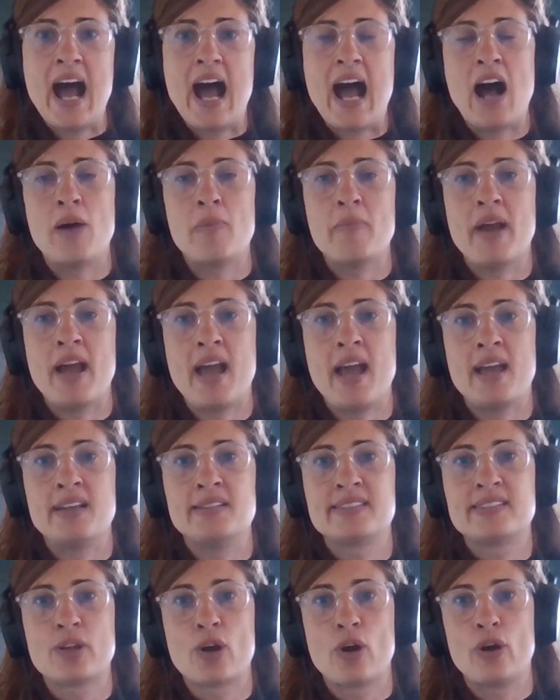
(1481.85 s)

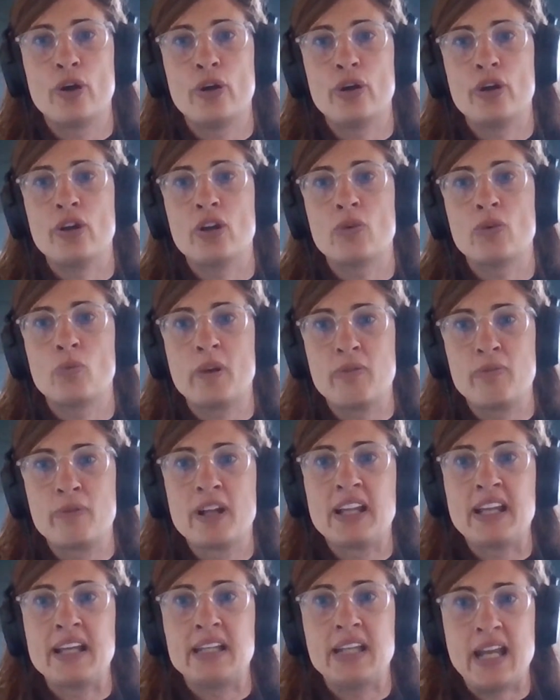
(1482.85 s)
And so we
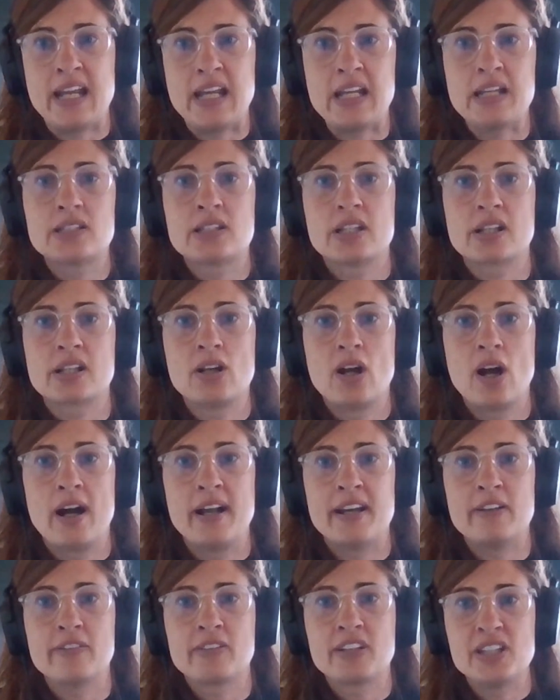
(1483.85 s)
really need to
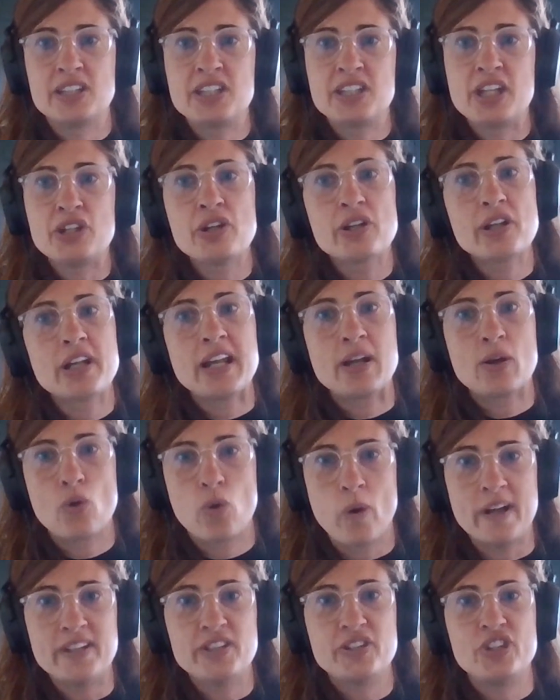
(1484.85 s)
kind of continually
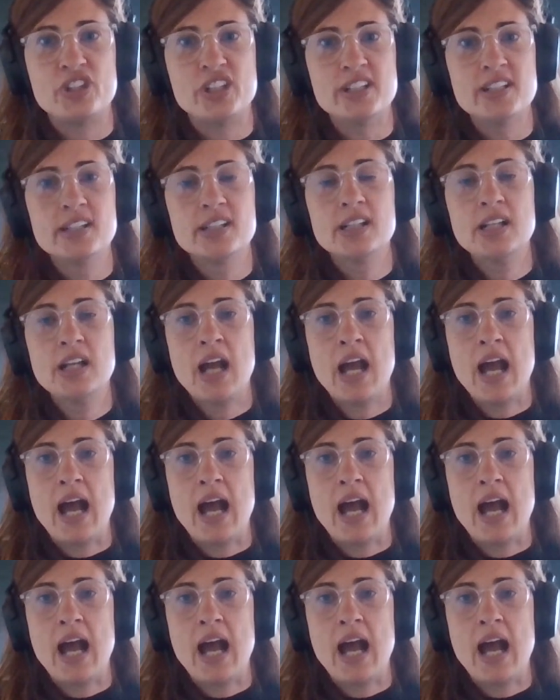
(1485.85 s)
question